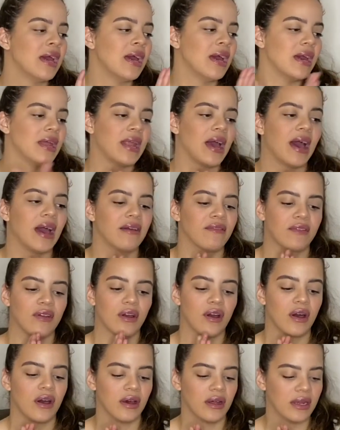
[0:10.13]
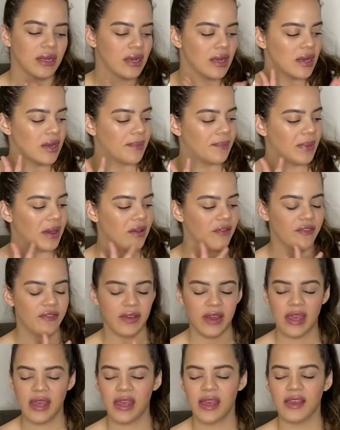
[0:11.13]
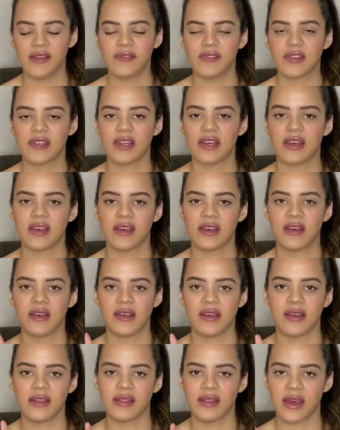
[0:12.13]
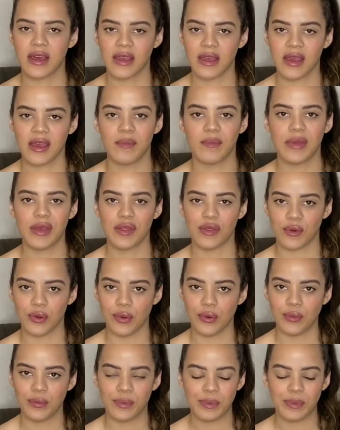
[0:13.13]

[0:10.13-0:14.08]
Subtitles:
And I've got my faves that get me through.